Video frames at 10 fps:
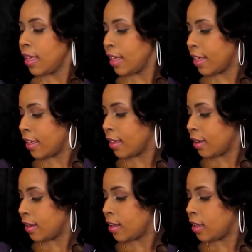
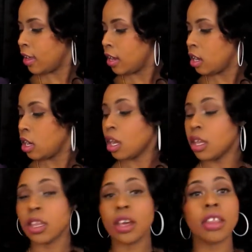And
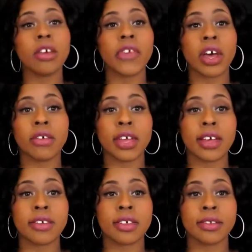the other
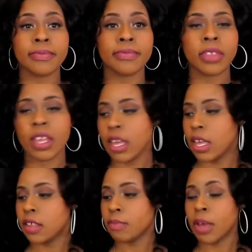foundation
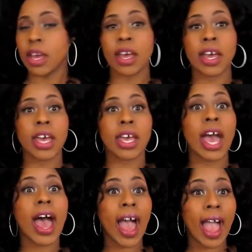is my
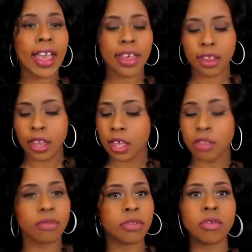high-end,
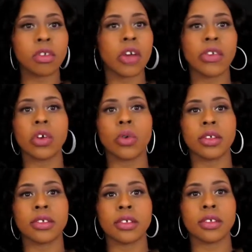and you should already know what
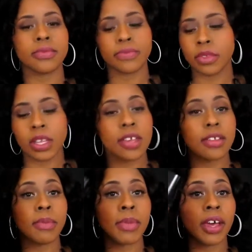this is. It's
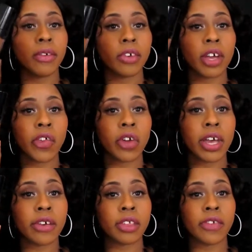the Makeup Forever
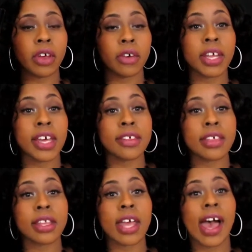HD
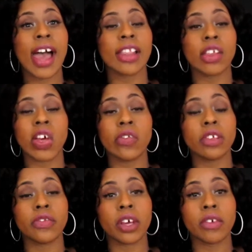Foundation. I love
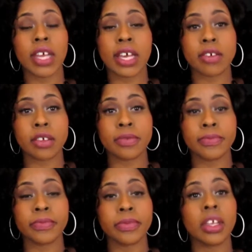this foundation.
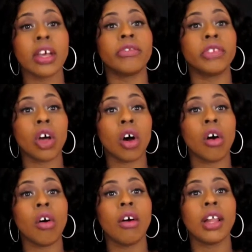
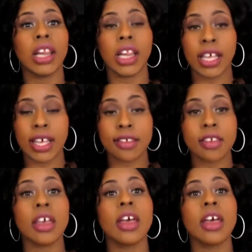Flawless.